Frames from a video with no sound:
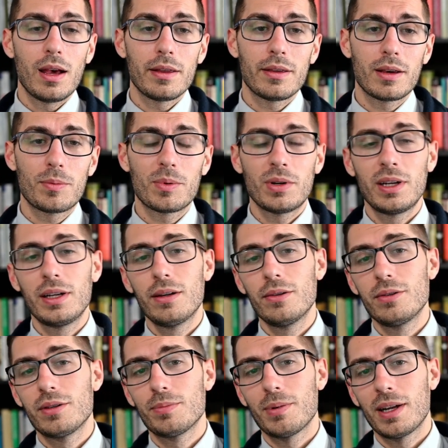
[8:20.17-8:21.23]
I think
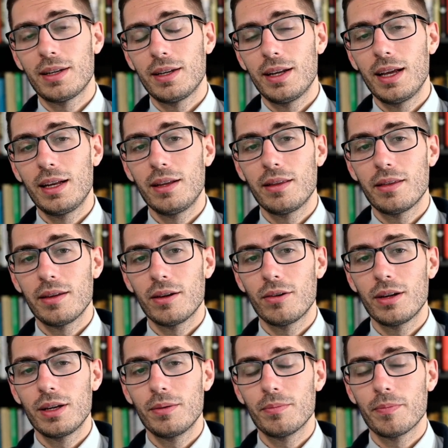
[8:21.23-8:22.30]
Moreno's spontaneity
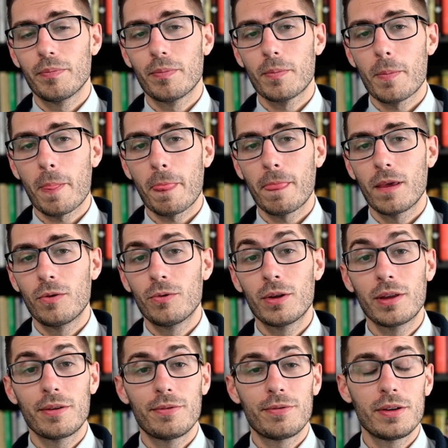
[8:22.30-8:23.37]
theory
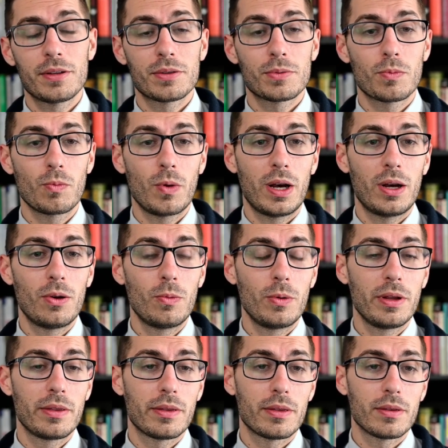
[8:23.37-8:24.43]
really fits well
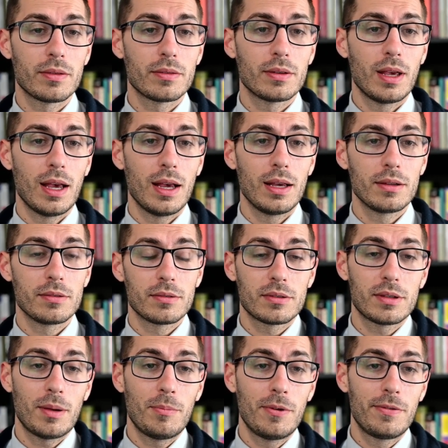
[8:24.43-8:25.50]
with uh,
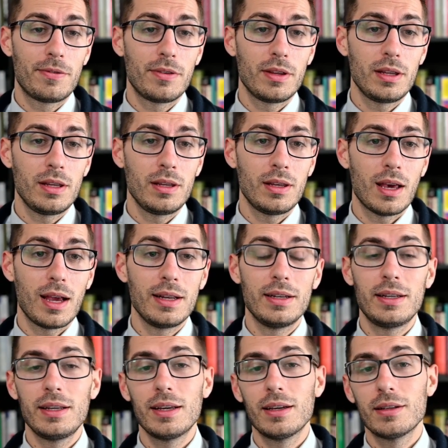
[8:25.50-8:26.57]
some of the
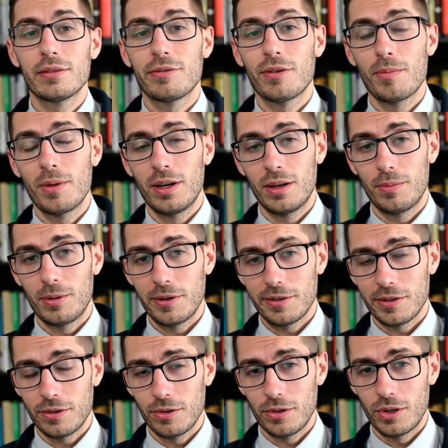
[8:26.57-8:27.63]
ideas from
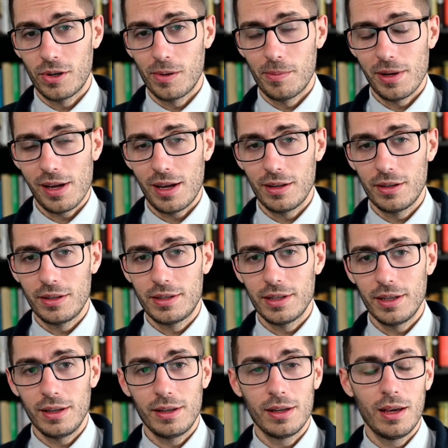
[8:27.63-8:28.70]
interpersonal
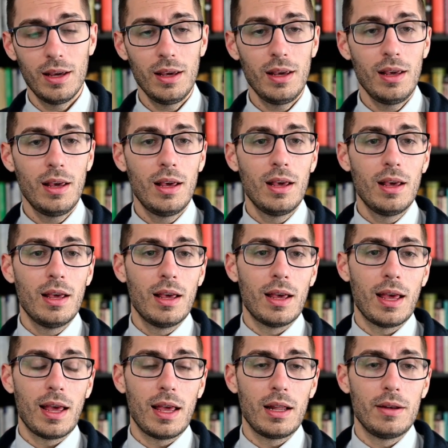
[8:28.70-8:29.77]
neurobiology
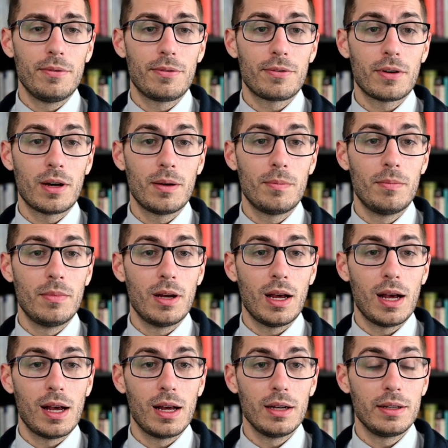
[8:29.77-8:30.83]
and from
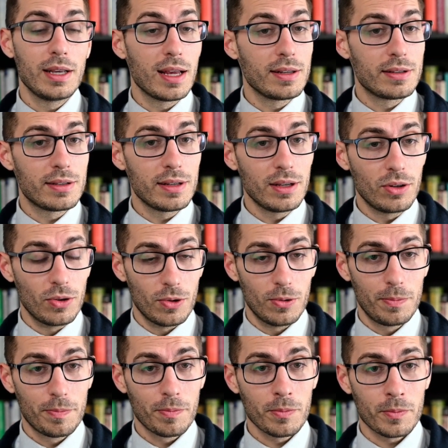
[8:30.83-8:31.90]
uh, Dan Siegel